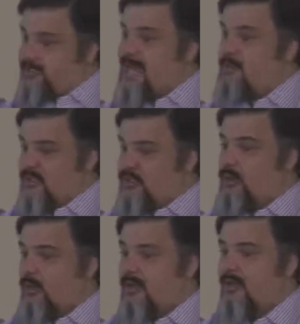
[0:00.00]
same when we
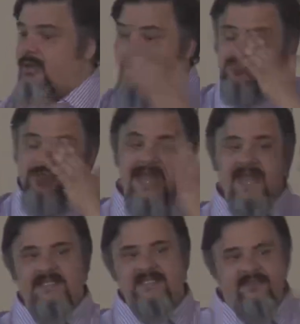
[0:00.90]
store it. So we
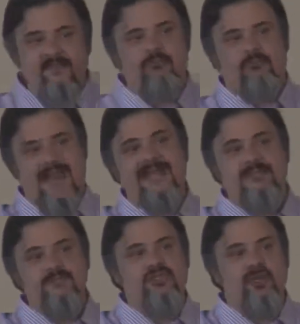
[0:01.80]
add a different
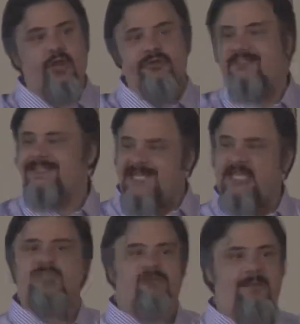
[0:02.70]
random salt to
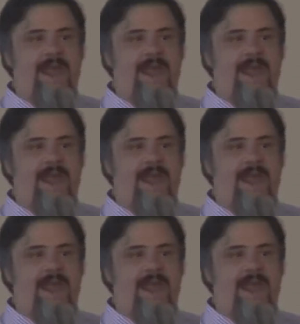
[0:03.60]
each of our